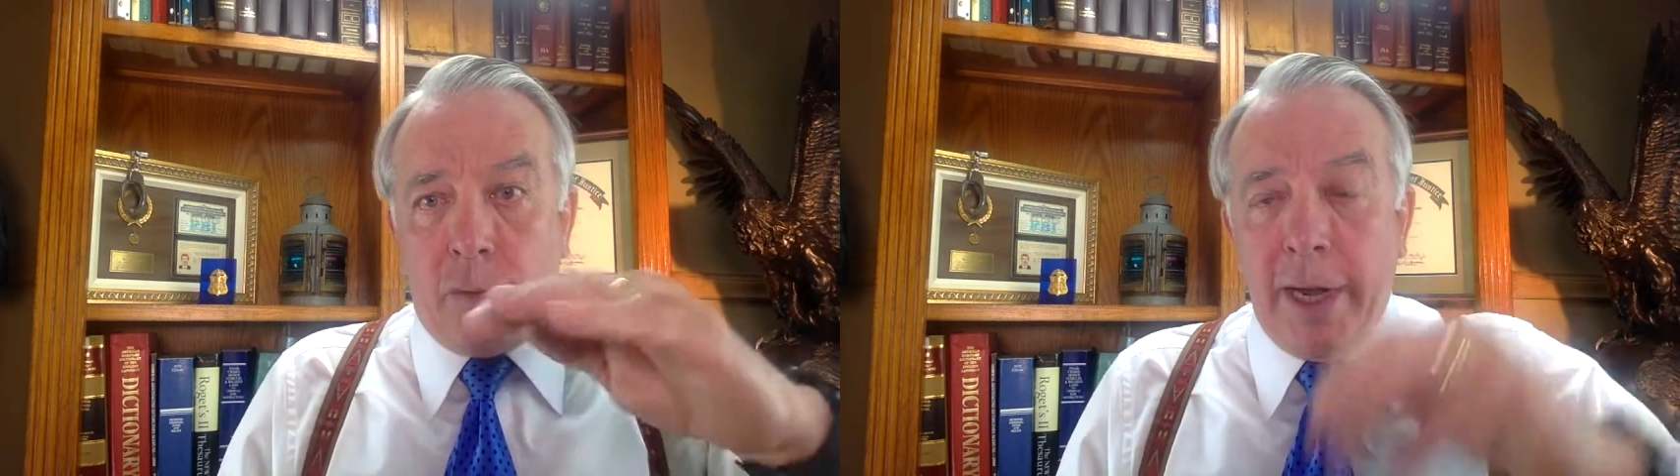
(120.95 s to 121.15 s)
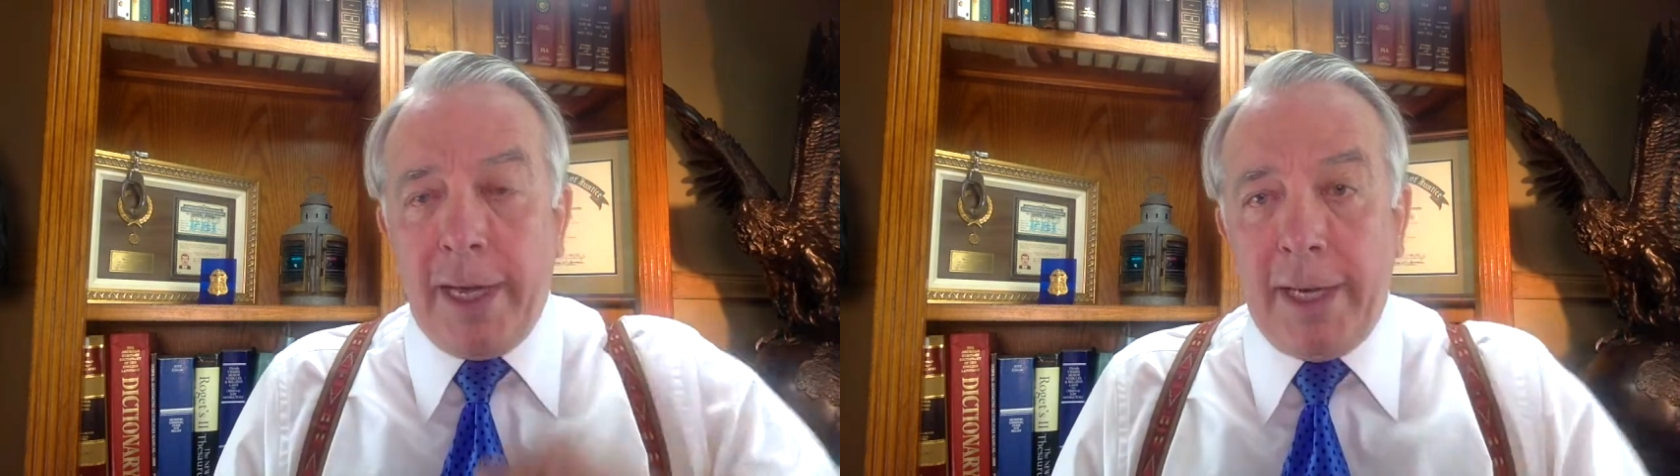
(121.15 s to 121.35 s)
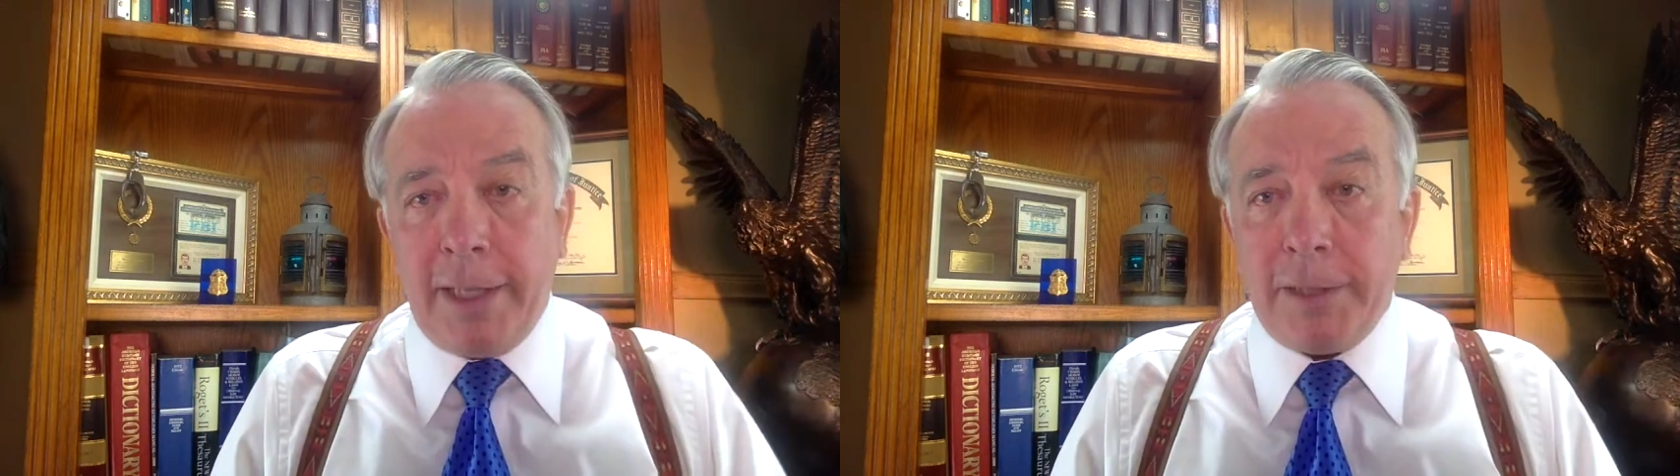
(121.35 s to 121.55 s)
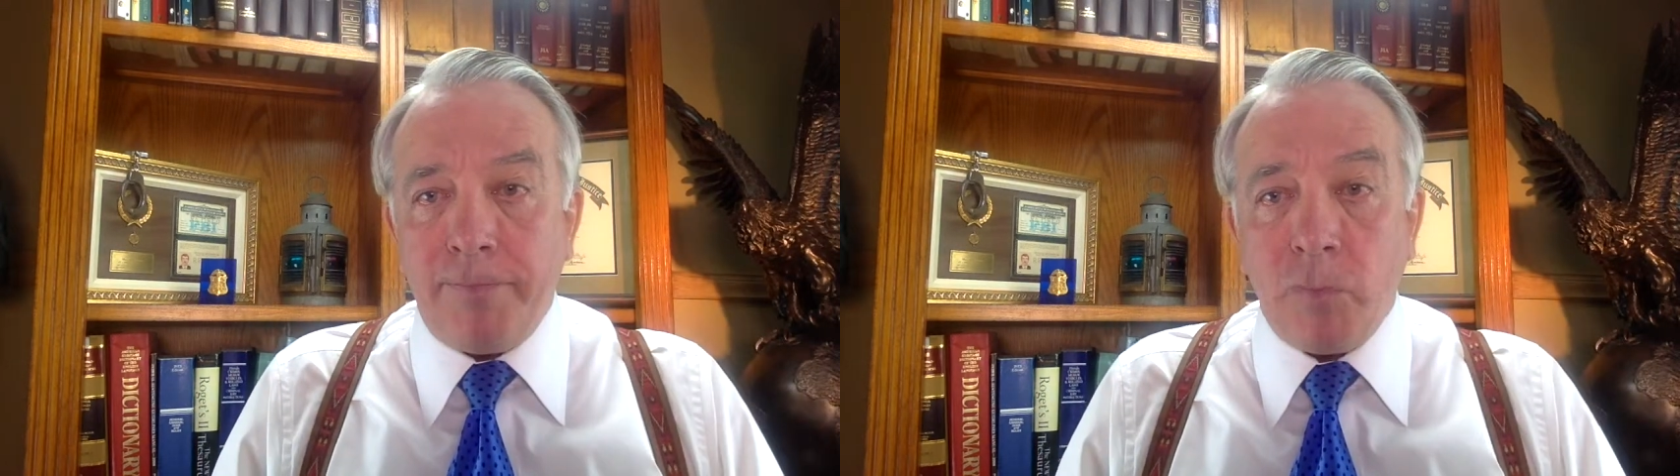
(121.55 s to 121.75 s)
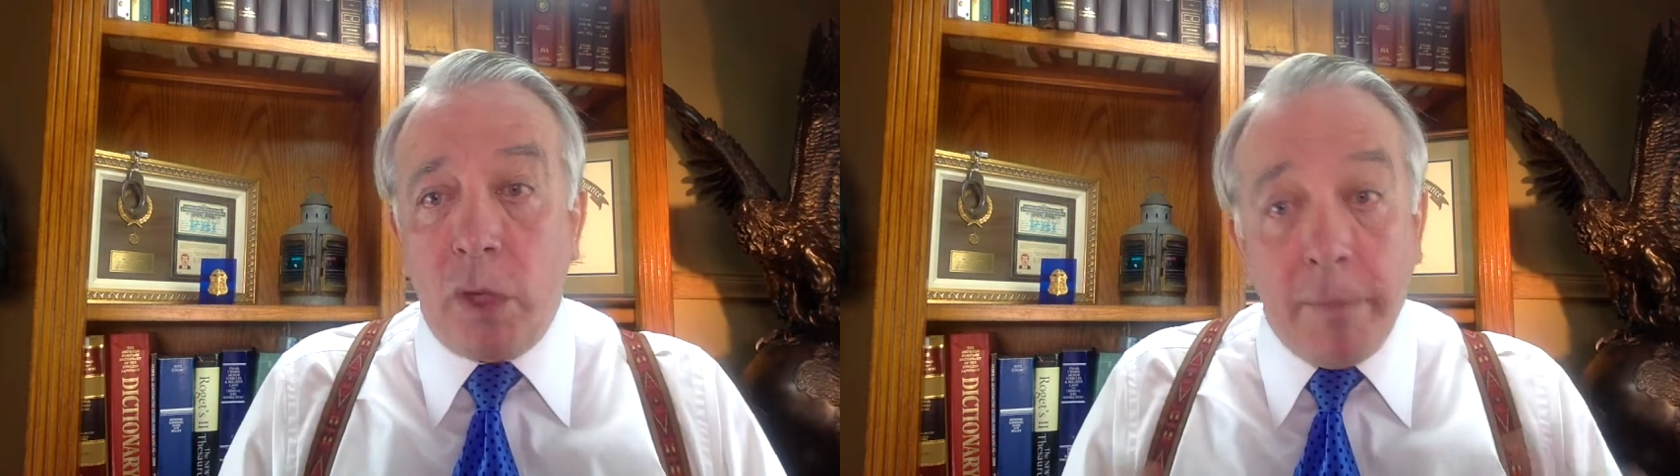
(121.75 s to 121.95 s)
rankings.
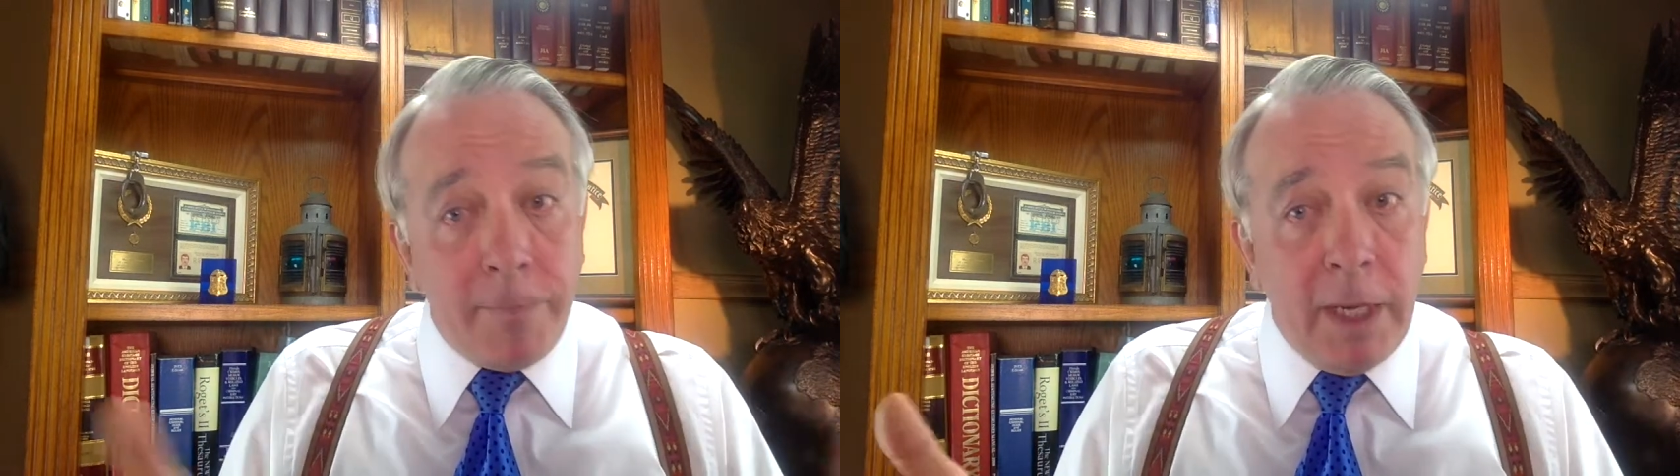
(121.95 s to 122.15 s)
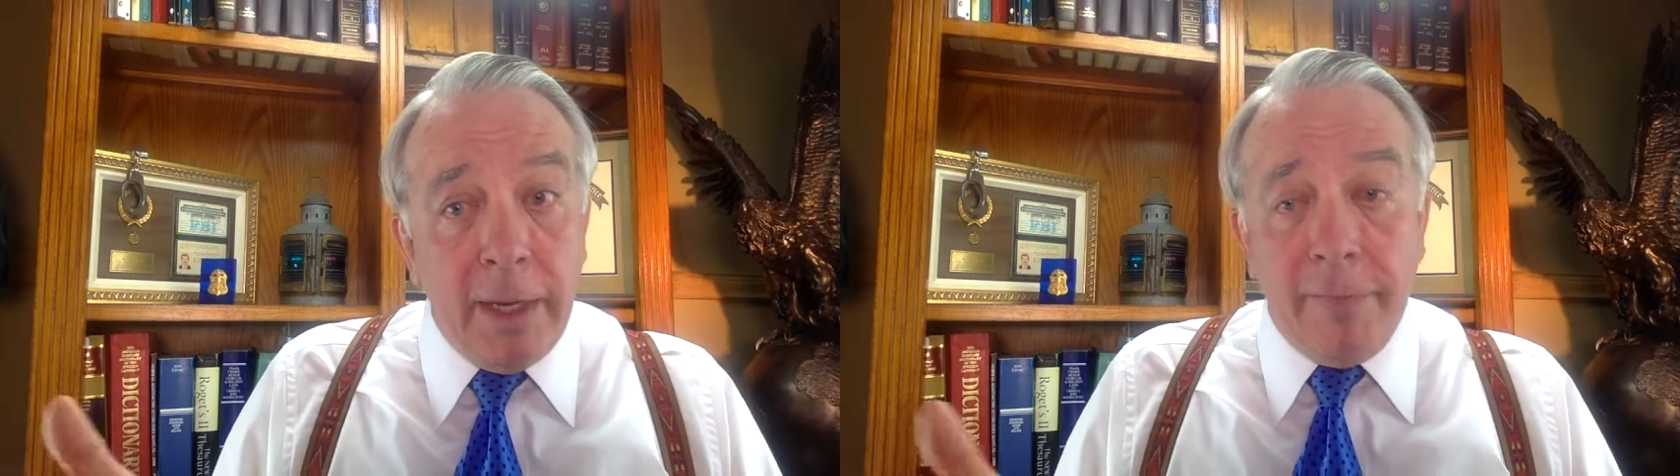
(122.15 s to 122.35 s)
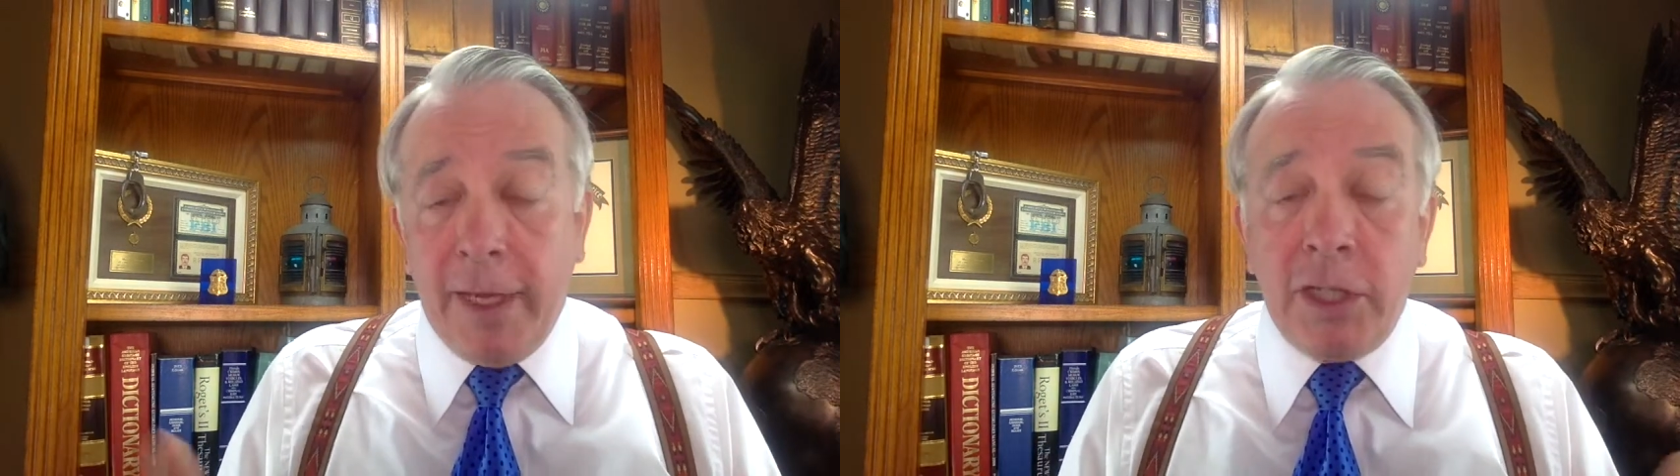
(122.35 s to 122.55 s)
Well, they